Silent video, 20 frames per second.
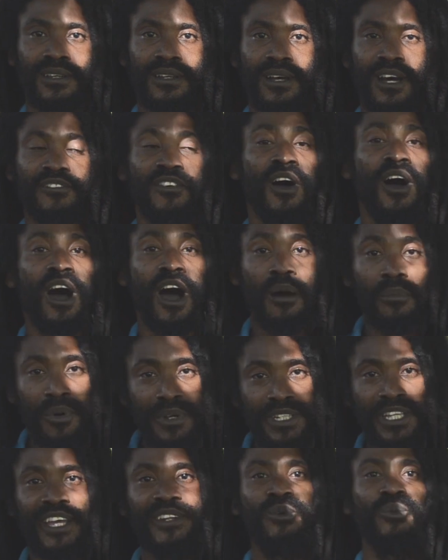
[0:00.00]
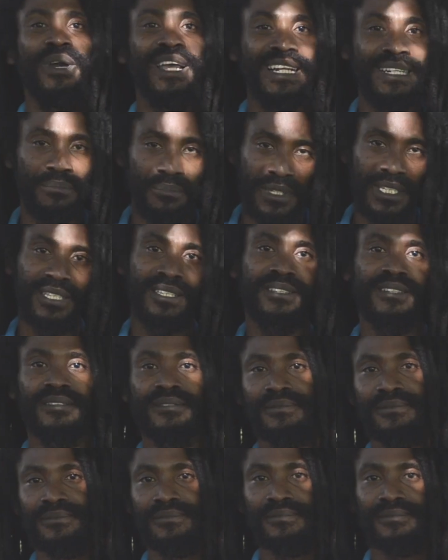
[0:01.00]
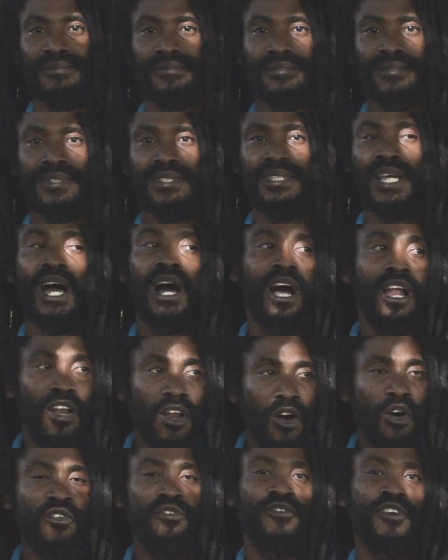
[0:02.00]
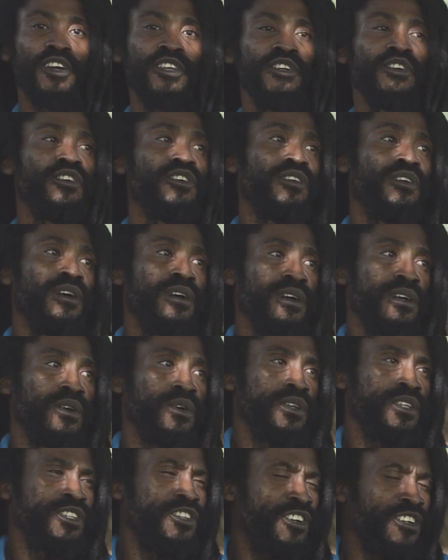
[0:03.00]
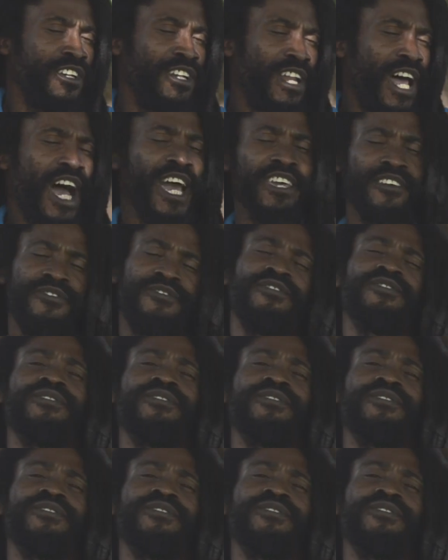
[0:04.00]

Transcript: of harmony and well-being. Allow for your life